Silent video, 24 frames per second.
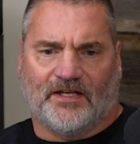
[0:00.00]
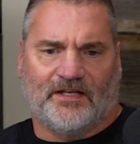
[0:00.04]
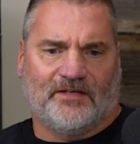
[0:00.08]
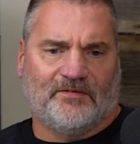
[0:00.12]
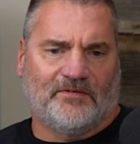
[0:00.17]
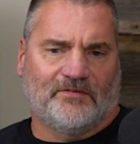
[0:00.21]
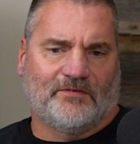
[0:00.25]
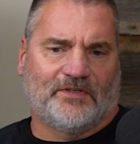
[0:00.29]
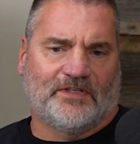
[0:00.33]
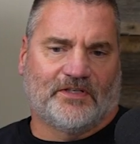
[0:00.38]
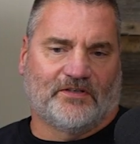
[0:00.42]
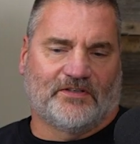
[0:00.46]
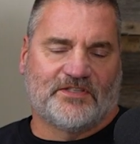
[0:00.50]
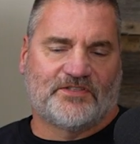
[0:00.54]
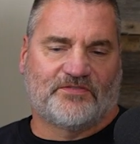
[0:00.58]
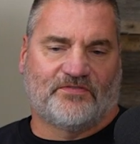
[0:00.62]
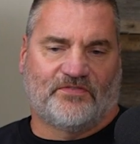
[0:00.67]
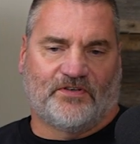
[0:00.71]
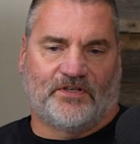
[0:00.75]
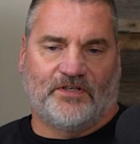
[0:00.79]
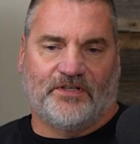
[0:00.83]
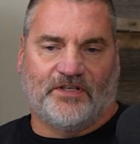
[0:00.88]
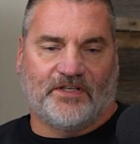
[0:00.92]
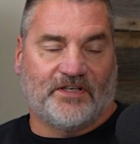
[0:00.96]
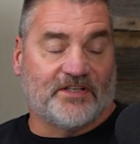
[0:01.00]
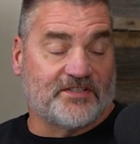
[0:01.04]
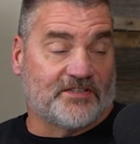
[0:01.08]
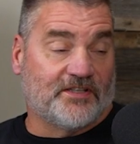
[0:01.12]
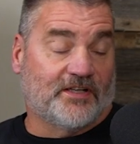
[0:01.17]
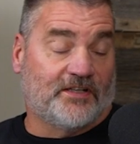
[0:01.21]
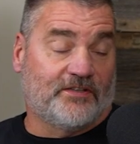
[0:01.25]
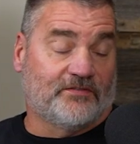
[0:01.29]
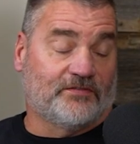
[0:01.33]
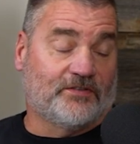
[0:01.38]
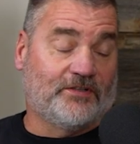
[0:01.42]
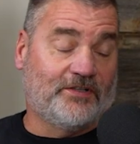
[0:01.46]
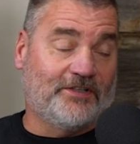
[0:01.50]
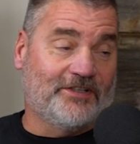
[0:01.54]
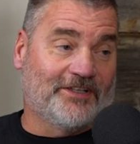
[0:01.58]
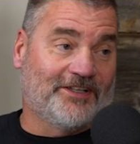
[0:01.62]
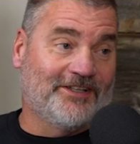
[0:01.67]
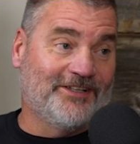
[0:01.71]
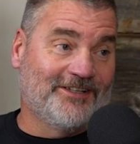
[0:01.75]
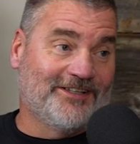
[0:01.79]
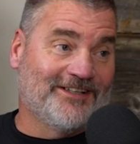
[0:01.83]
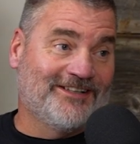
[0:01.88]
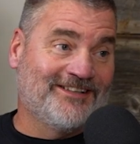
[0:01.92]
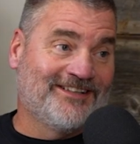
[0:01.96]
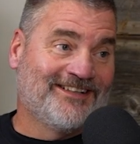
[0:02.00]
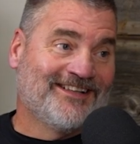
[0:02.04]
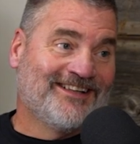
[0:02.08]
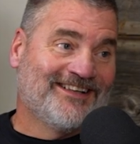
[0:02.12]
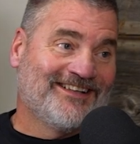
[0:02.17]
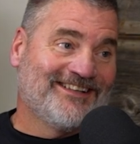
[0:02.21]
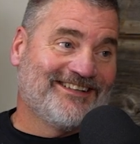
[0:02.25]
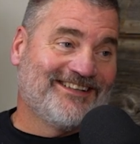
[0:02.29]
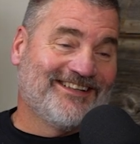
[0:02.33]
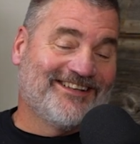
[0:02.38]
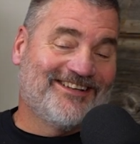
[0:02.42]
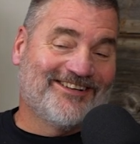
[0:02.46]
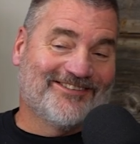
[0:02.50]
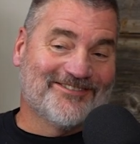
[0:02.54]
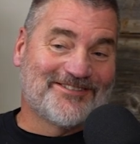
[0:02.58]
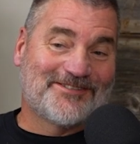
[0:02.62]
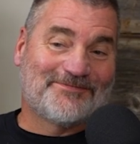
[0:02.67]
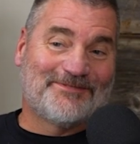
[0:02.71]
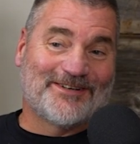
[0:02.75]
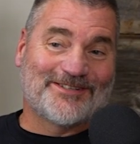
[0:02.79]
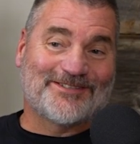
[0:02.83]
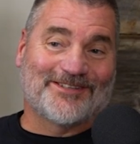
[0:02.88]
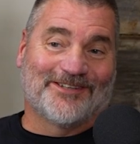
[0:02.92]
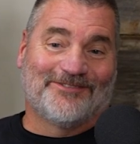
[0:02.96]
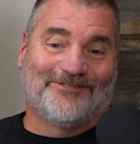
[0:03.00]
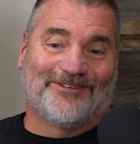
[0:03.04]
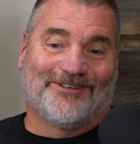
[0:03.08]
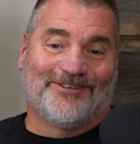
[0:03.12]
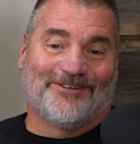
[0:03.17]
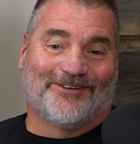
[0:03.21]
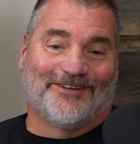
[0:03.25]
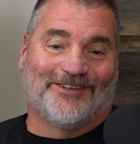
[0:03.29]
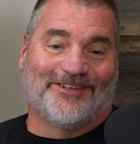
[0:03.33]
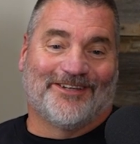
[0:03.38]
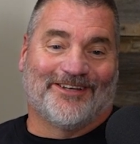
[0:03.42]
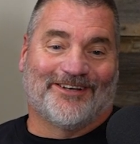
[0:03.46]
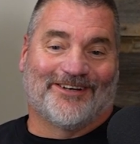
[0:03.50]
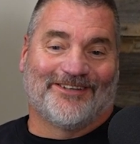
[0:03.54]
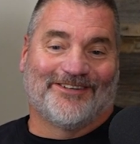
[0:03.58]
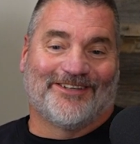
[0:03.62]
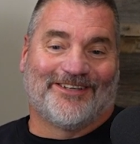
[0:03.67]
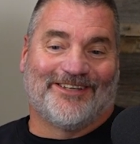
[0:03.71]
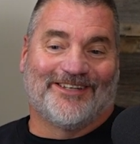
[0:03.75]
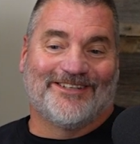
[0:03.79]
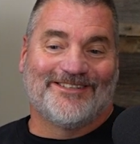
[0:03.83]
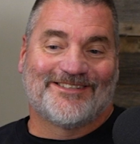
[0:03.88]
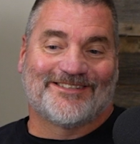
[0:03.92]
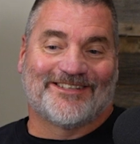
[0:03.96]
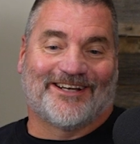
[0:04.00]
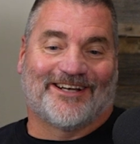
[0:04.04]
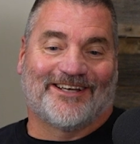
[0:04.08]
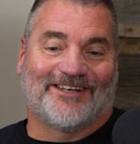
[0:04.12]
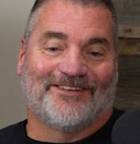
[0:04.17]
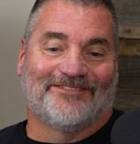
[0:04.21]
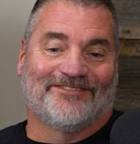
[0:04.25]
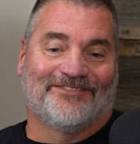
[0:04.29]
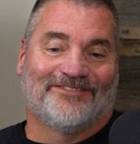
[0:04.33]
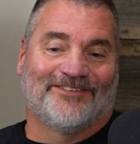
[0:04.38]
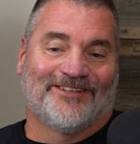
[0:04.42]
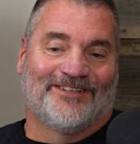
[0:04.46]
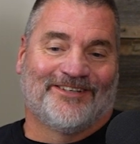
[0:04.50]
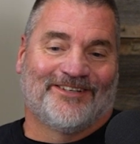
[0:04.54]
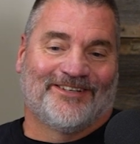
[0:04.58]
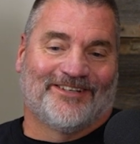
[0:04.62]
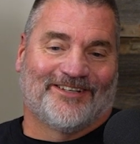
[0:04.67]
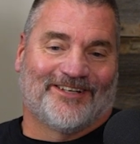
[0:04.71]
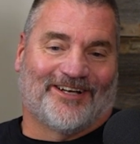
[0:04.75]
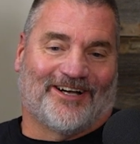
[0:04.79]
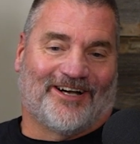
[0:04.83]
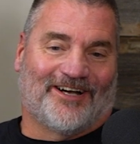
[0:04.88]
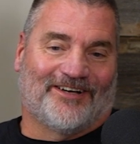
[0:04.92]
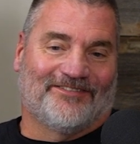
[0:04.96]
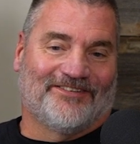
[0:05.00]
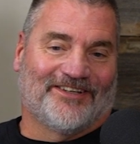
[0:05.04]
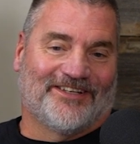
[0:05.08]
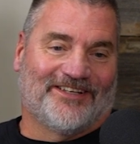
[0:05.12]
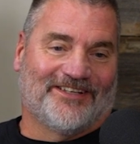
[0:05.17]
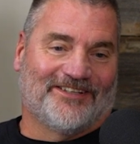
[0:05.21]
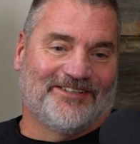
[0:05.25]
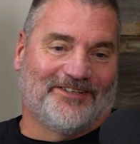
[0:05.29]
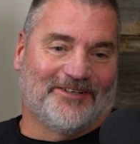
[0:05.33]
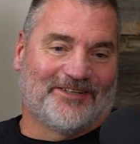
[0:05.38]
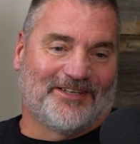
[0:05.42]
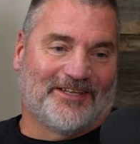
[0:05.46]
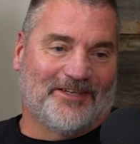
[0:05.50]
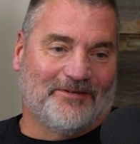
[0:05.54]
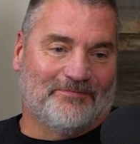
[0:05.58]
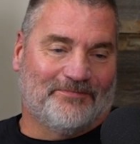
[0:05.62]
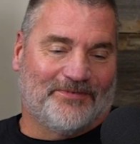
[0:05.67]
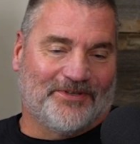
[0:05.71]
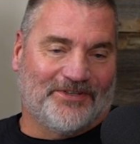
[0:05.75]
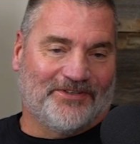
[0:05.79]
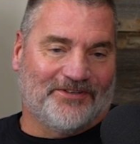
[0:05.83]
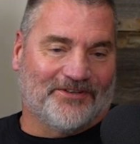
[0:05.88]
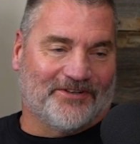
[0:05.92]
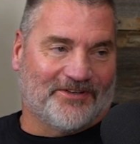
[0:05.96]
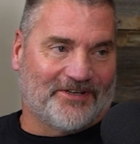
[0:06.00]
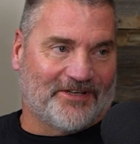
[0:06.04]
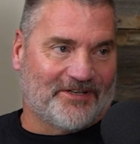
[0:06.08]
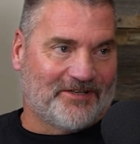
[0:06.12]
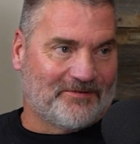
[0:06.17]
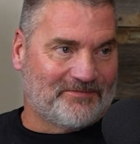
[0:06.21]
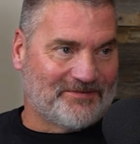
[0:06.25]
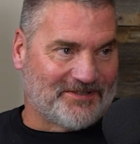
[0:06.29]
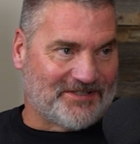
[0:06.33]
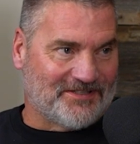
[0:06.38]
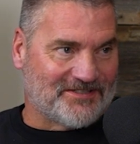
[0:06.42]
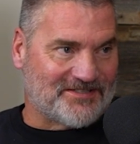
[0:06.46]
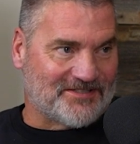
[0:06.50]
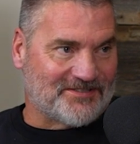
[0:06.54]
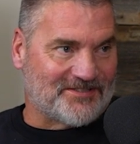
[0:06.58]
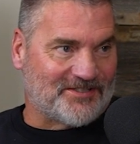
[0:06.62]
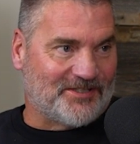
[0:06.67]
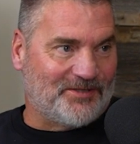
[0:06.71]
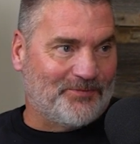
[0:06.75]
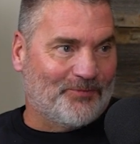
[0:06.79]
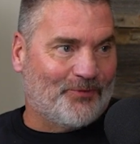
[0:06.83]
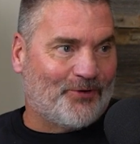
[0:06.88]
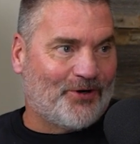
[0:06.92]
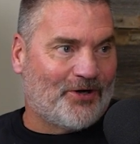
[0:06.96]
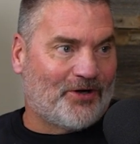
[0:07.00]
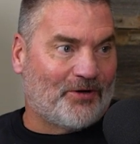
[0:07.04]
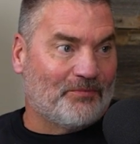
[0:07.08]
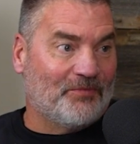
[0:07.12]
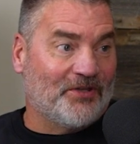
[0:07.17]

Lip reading: It's fun and it's not fun, especially when you're on the inside of it and you keep beating your head up against the same wall.